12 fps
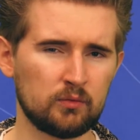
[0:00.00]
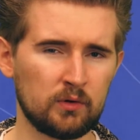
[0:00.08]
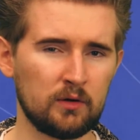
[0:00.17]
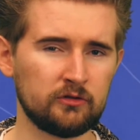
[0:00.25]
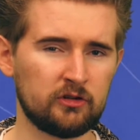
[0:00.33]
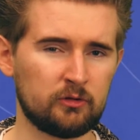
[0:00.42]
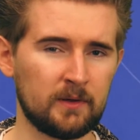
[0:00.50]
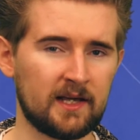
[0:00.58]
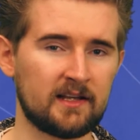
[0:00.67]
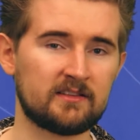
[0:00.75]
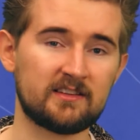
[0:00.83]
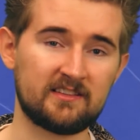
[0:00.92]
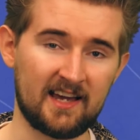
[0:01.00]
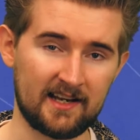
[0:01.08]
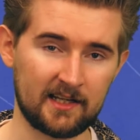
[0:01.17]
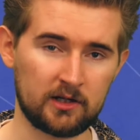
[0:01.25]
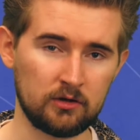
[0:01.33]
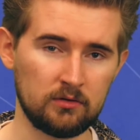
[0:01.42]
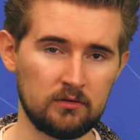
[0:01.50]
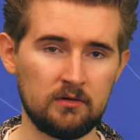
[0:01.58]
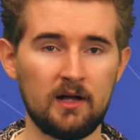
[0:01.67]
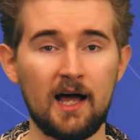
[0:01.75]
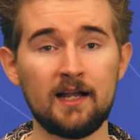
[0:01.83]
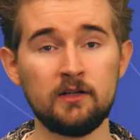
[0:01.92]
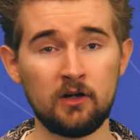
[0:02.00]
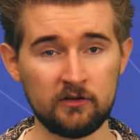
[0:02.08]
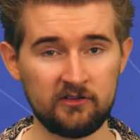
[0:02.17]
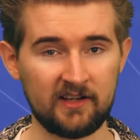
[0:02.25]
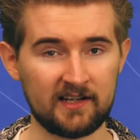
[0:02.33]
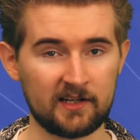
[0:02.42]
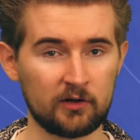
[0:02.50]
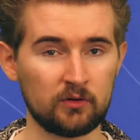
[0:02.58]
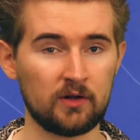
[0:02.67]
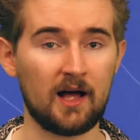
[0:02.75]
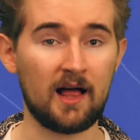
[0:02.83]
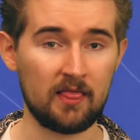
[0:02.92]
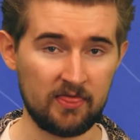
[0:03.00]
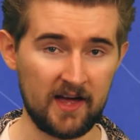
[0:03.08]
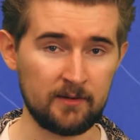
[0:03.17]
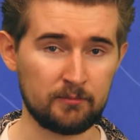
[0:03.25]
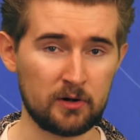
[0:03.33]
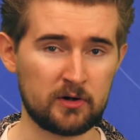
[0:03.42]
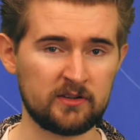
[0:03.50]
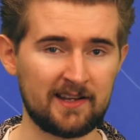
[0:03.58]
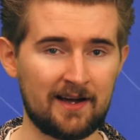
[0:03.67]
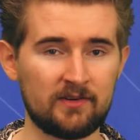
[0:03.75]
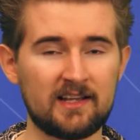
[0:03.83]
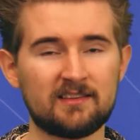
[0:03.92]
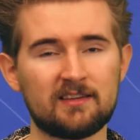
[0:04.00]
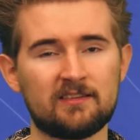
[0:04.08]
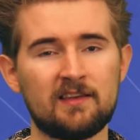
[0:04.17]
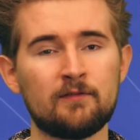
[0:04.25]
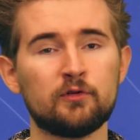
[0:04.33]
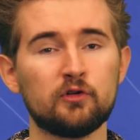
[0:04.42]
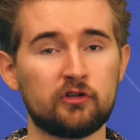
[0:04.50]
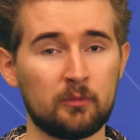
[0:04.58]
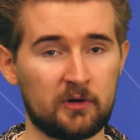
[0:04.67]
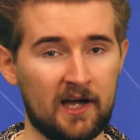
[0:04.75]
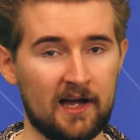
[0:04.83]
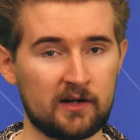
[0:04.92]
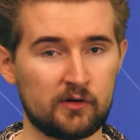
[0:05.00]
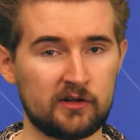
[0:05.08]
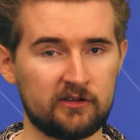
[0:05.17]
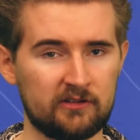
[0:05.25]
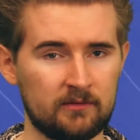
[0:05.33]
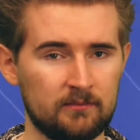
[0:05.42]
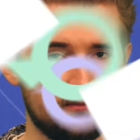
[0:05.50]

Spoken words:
roles are split into technical and non-technical, and then broken down into several subcategories.